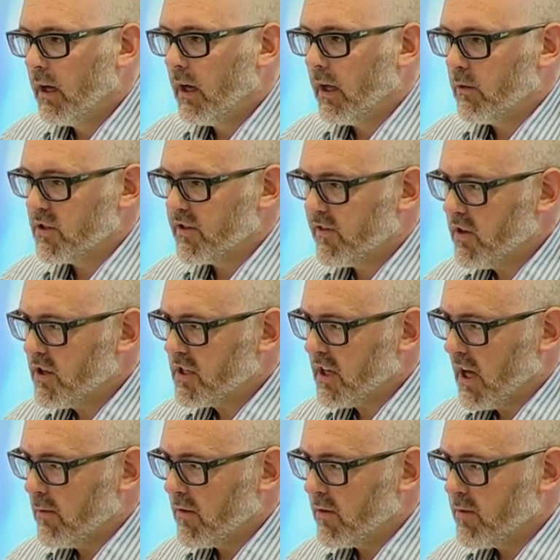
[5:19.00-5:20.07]
It was the first
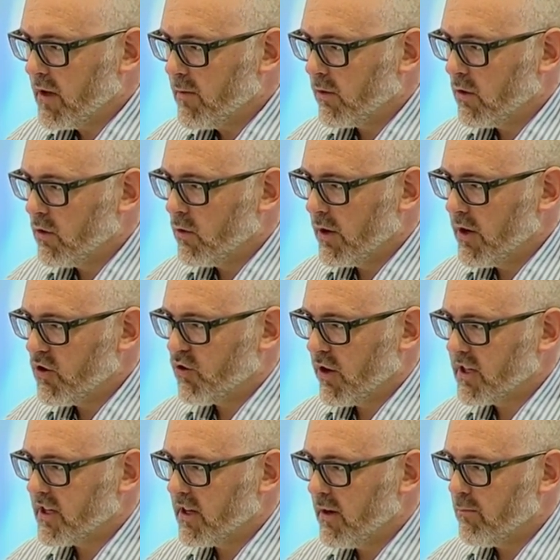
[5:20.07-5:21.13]
time that people who were
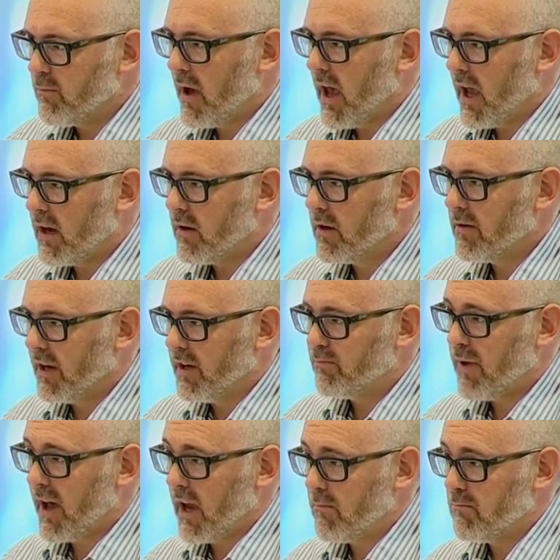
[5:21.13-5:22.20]
interested in pain and
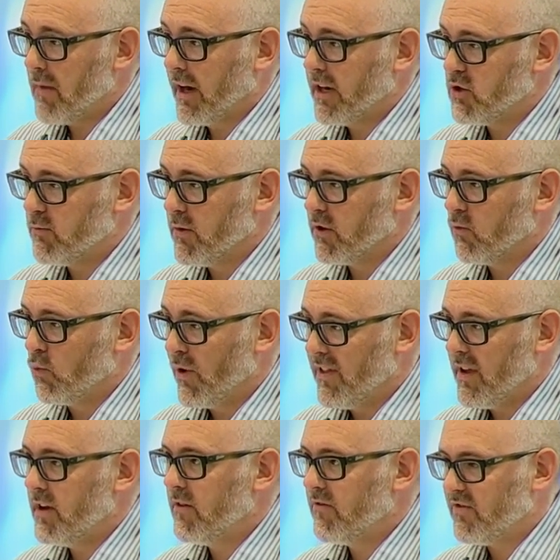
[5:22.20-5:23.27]
pain management
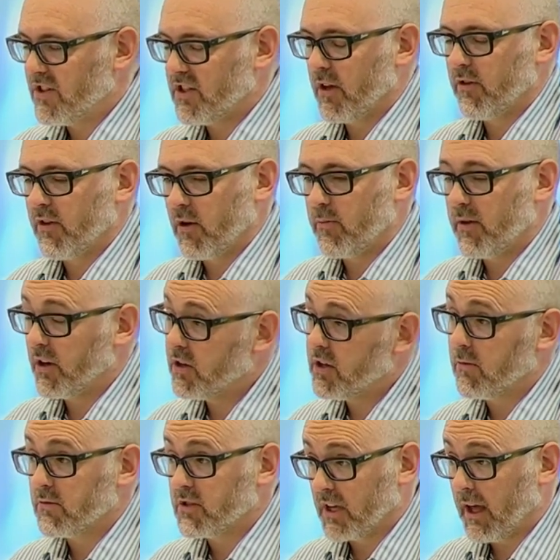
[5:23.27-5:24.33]
within physiotherapy had
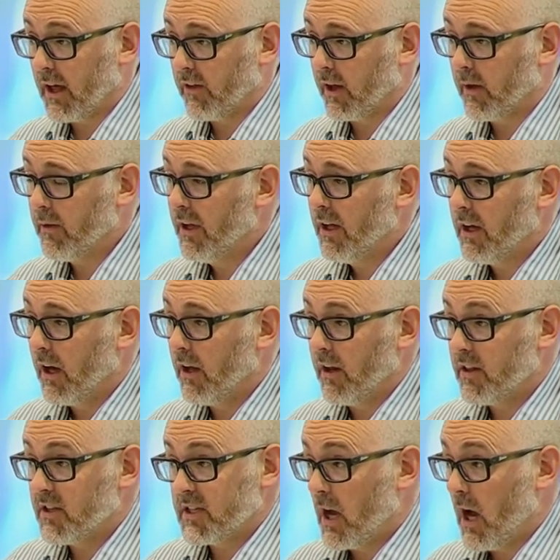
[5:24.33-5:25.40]
come together. And at
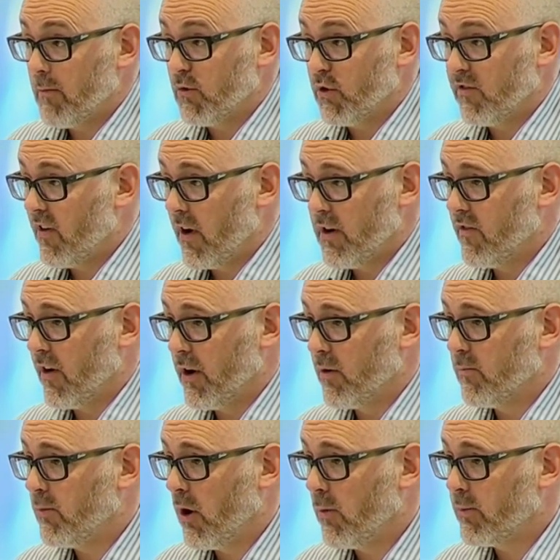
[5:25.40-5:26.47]
the time, they were very, very
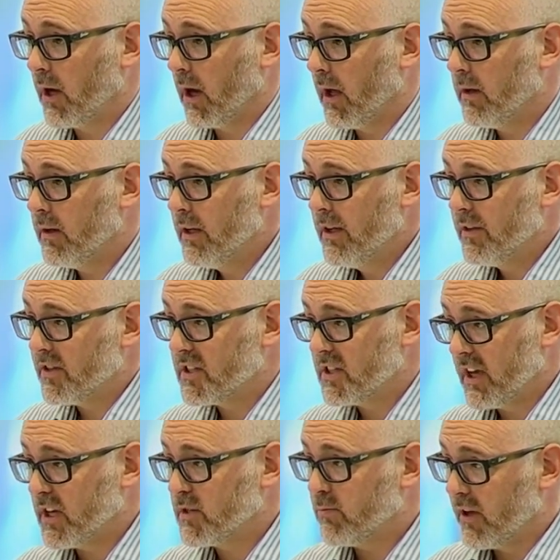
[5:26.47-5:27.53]
unpopular. The
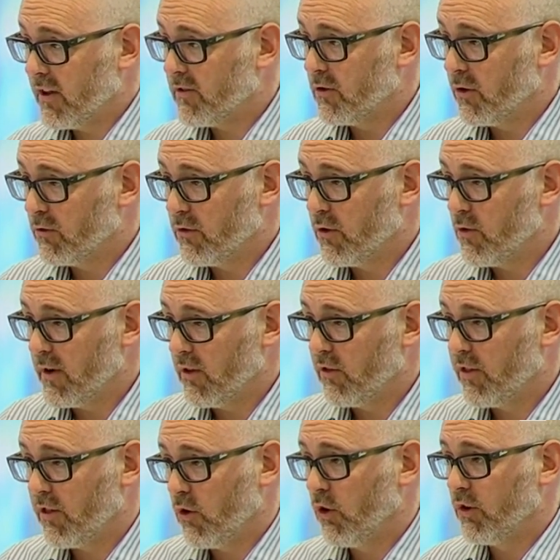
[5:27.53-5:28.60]
CSP thought they were a real
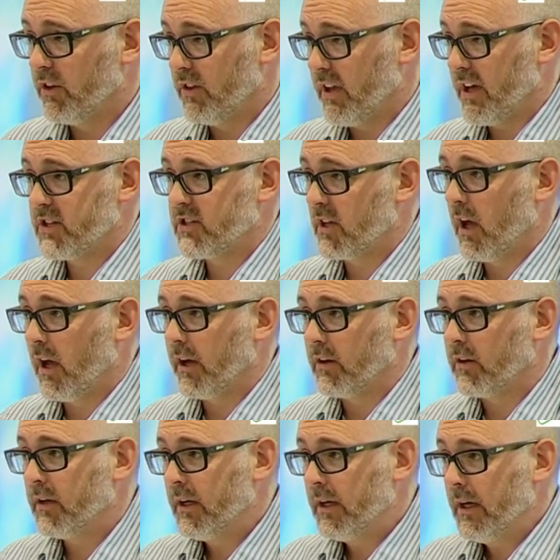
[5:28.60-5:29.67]
thorn in their side.
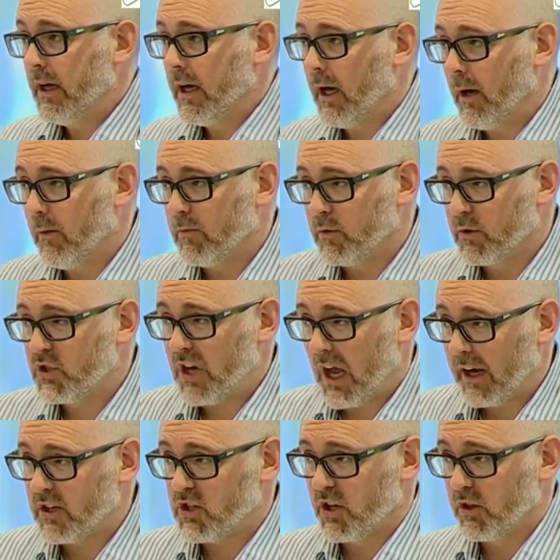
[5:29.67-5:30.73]
They were
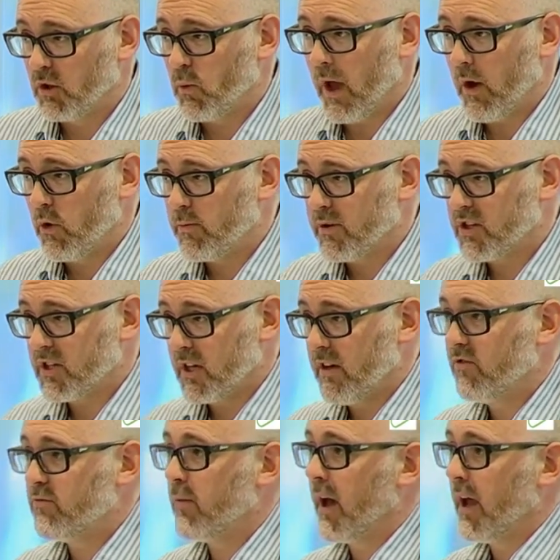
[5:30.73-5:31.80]
challenging the way we
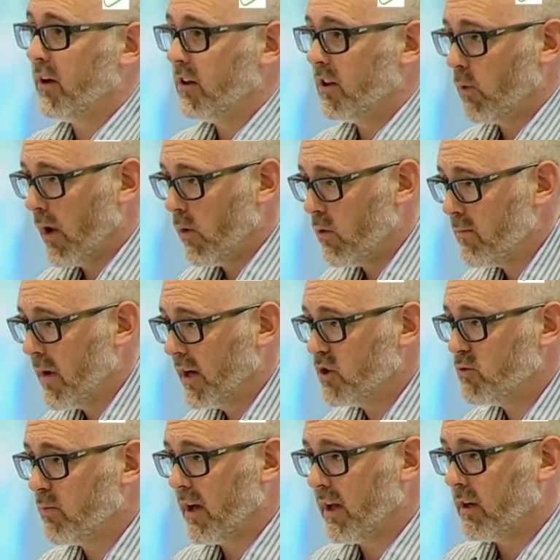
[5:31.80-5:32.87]
perceived pain and the way we
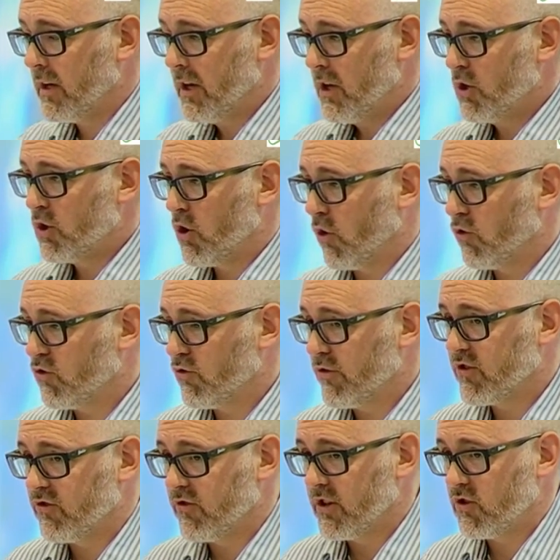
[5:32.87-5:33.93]
managed pain, contrary
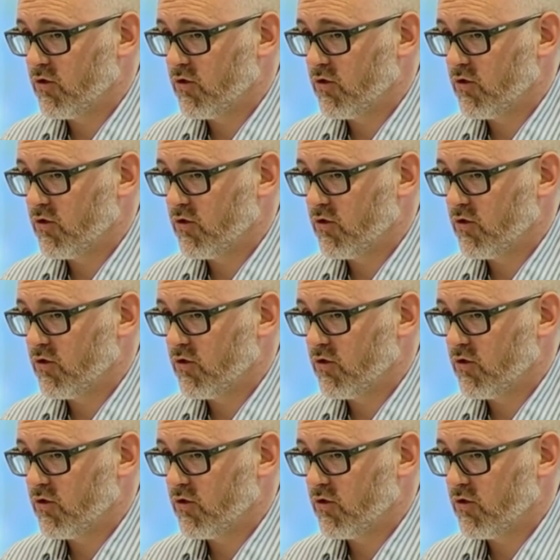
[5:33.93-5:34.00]
to